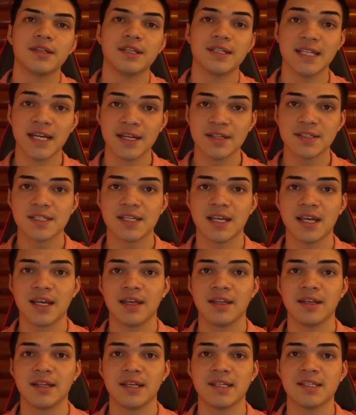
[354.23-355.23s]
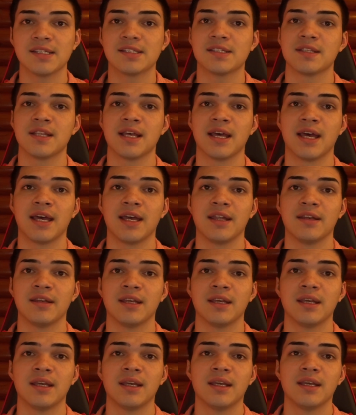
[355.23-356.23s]
The downside is that
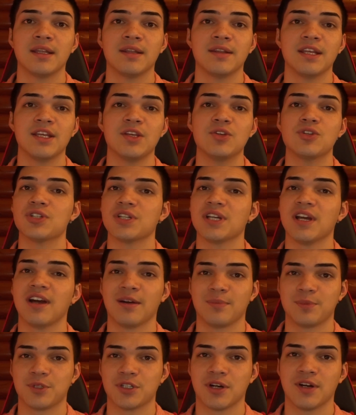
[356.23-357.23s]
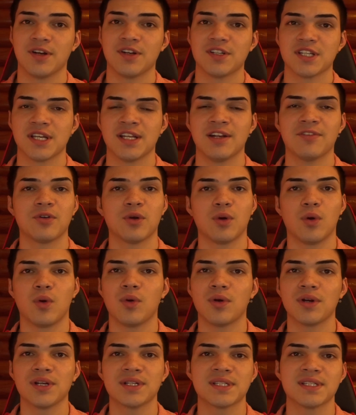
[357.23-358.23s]
they usually upcharge, and of
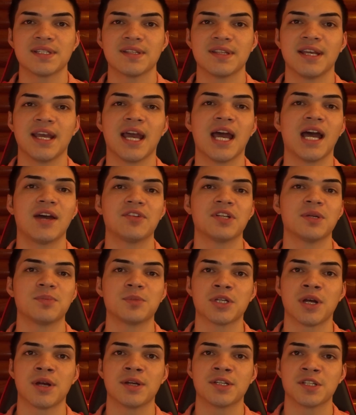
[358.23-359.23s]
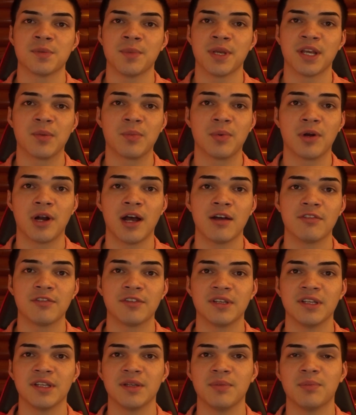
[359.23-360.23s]
course they have to upcharge to make a
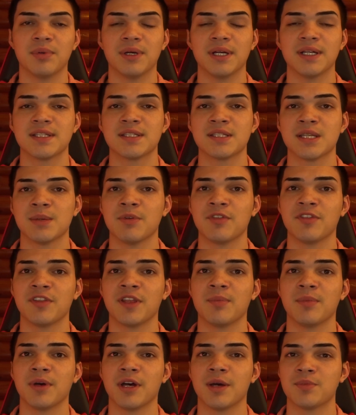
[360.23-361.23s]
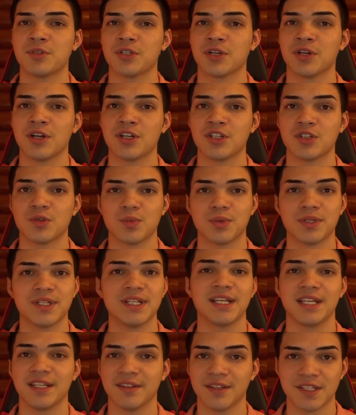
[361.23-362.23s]
profit, but some of them upcharge
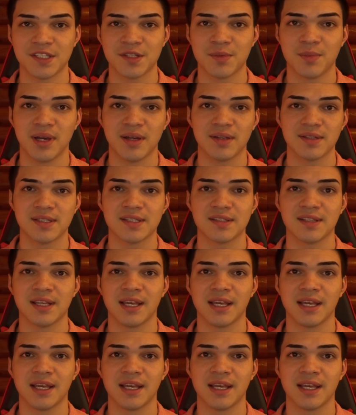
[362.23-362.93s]
ridiculous amounts,